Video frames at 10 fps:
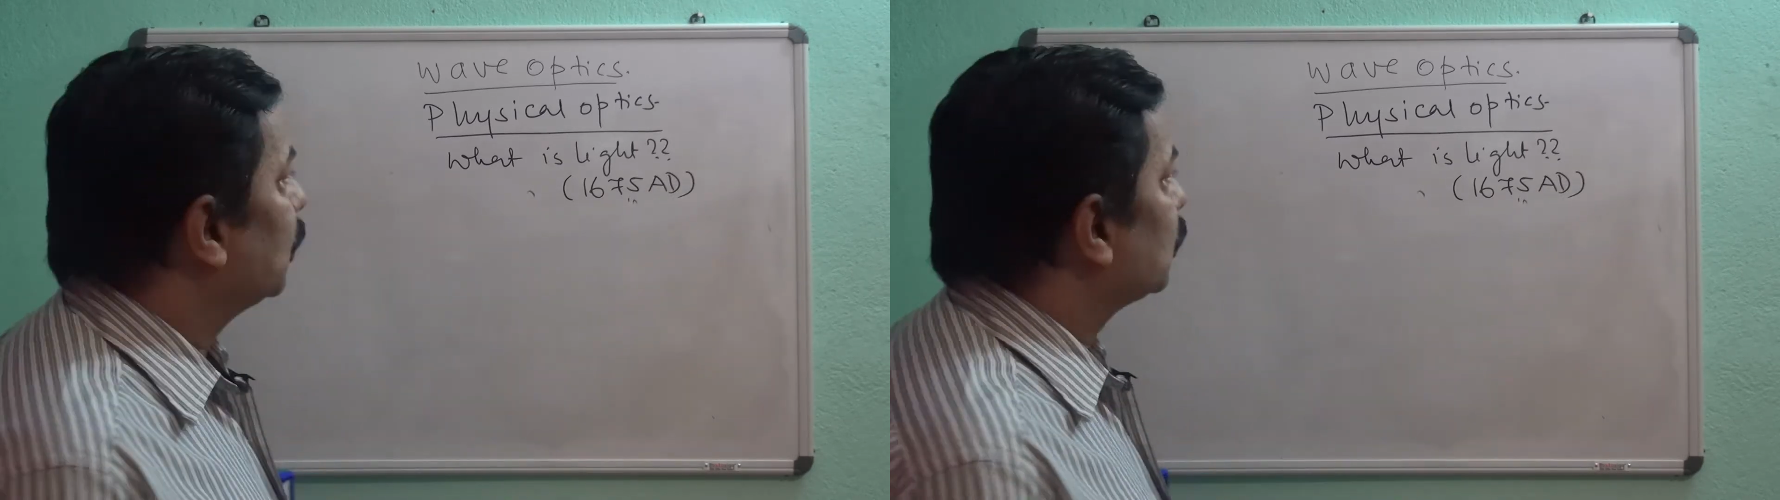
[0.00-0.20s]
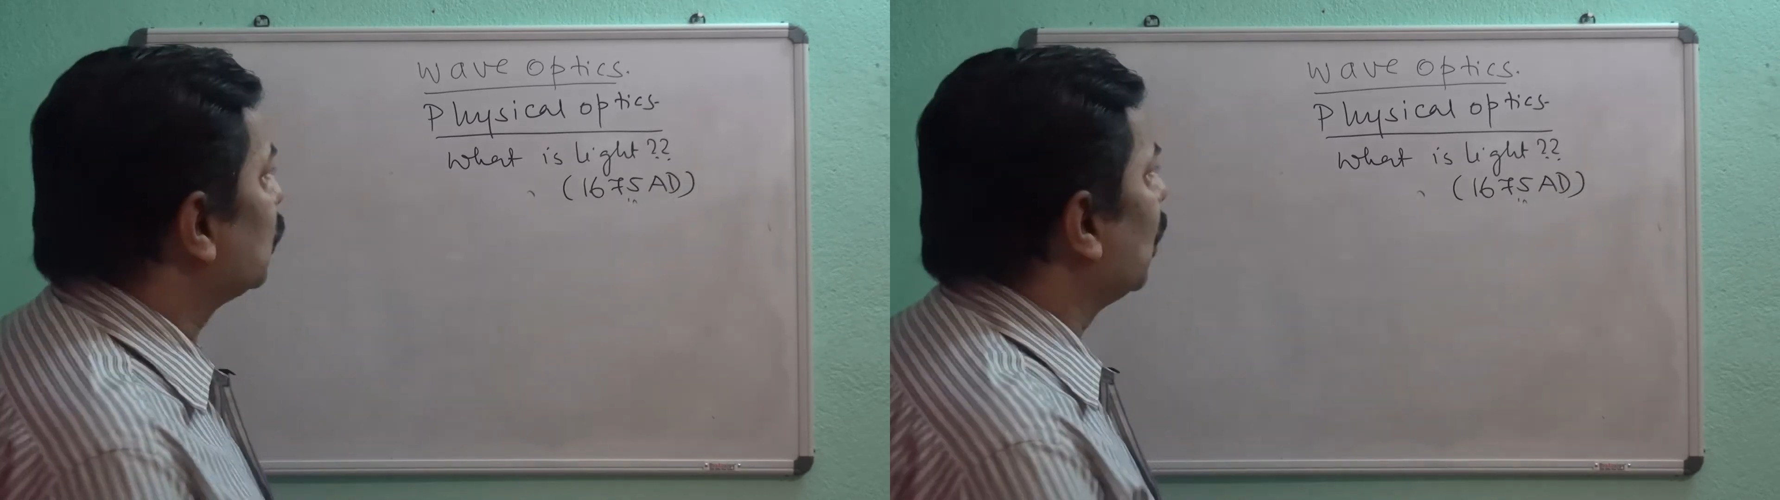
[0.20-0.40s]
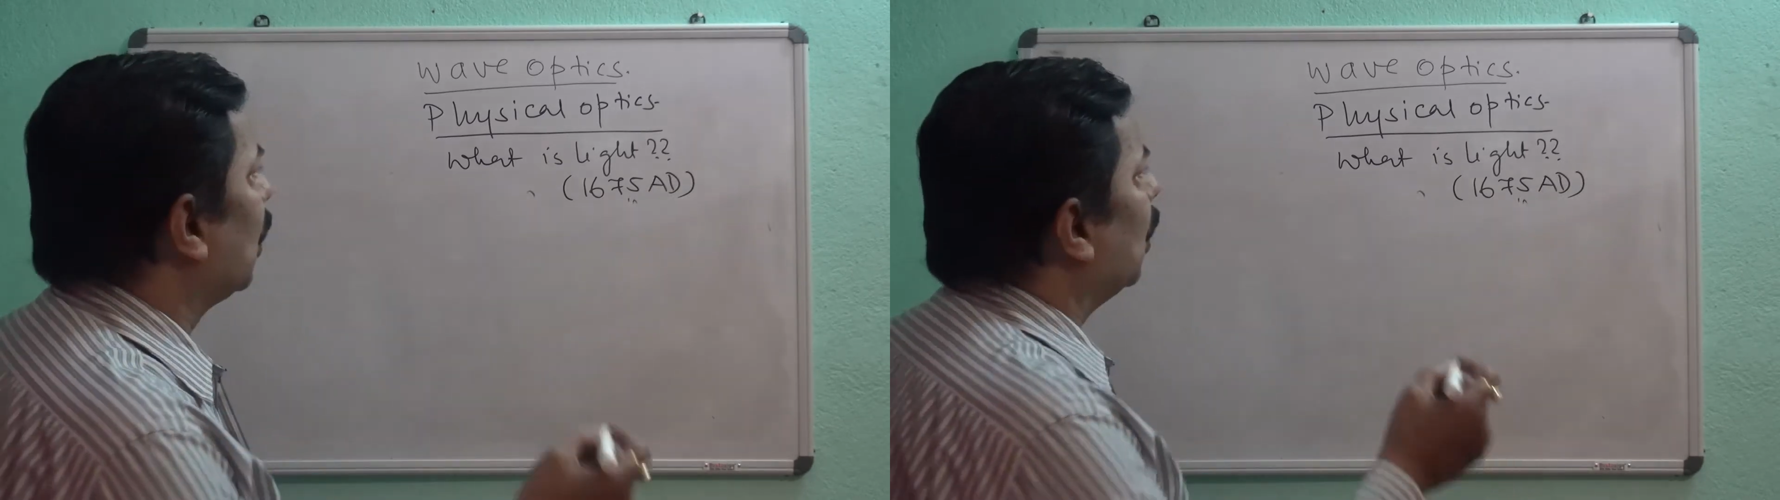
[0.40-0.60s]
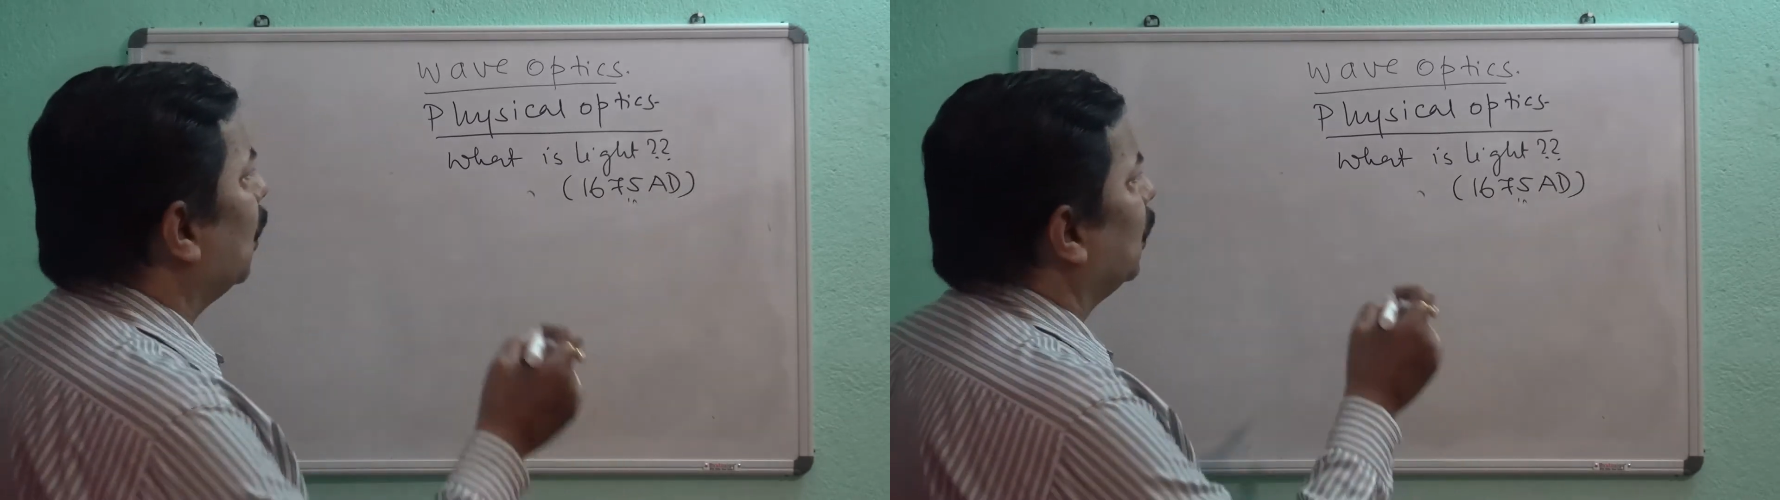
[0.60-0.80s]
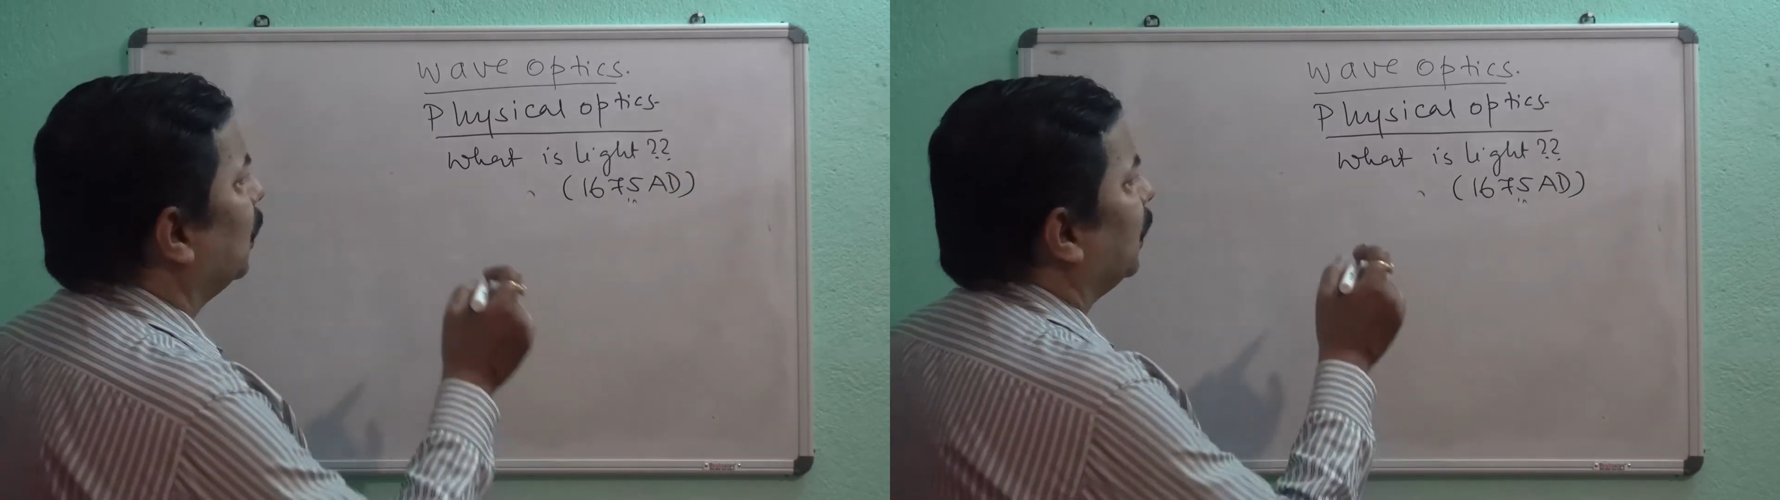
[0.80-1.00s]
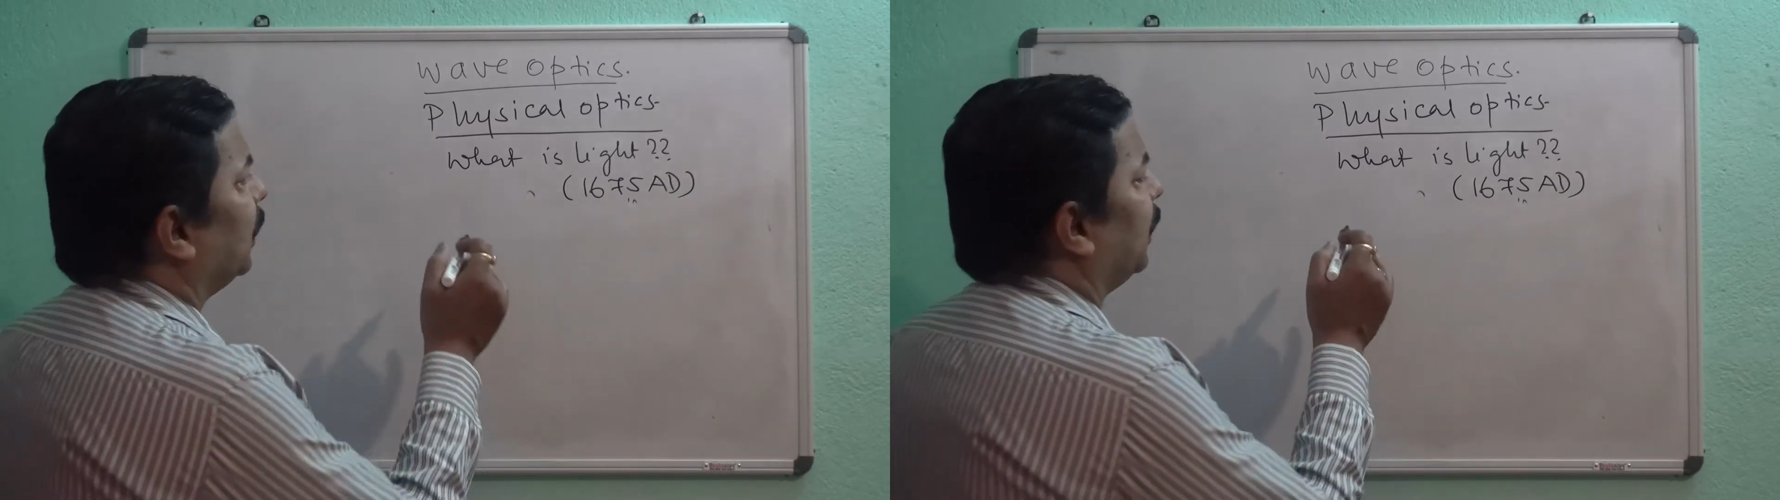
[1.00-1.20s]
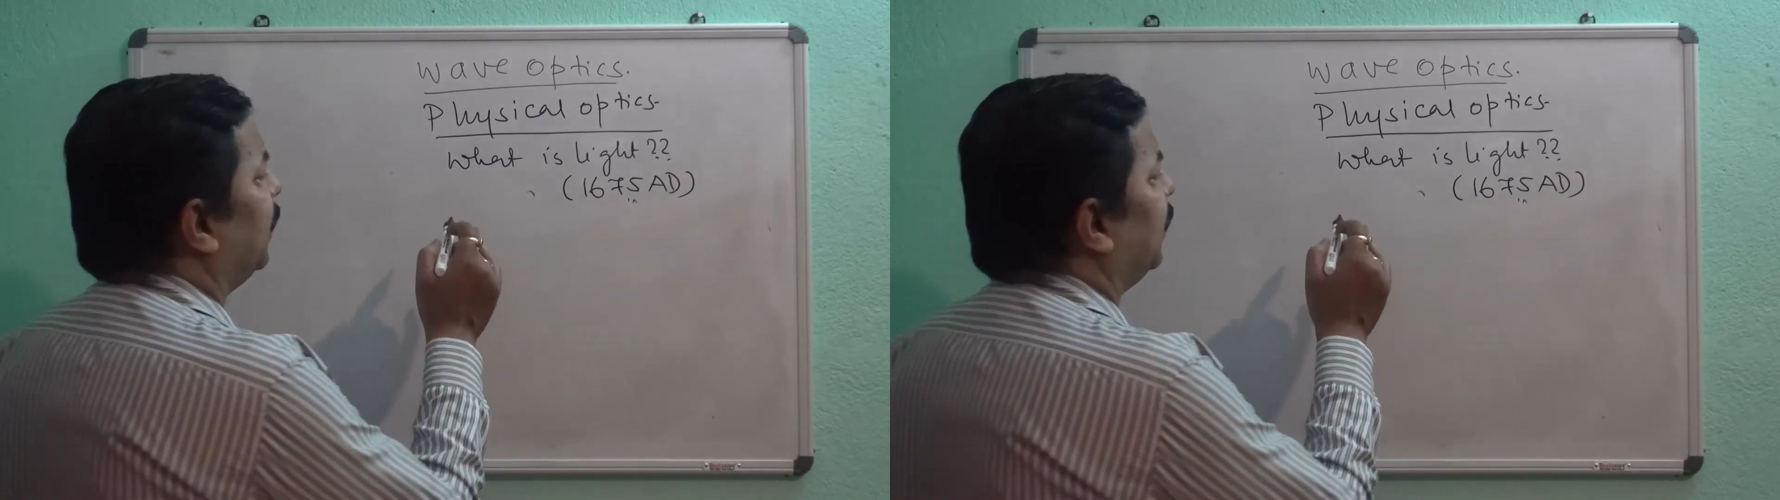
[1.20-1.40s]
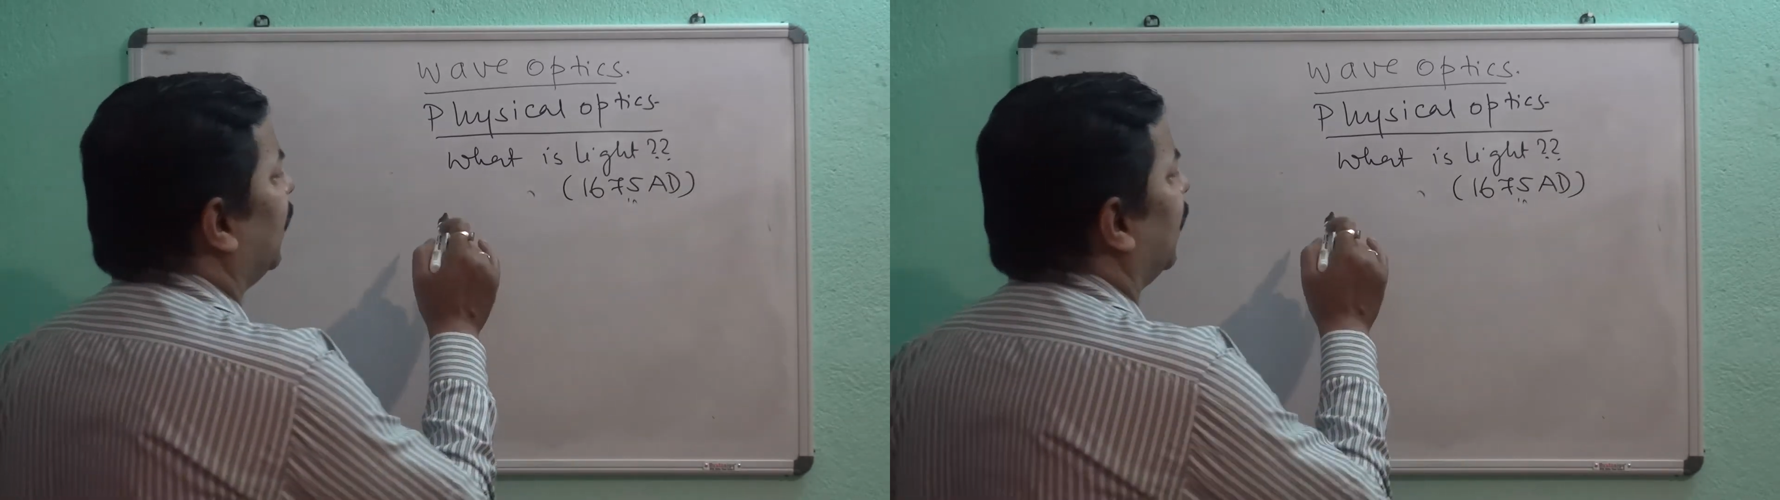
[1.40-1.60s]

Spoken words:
So, in the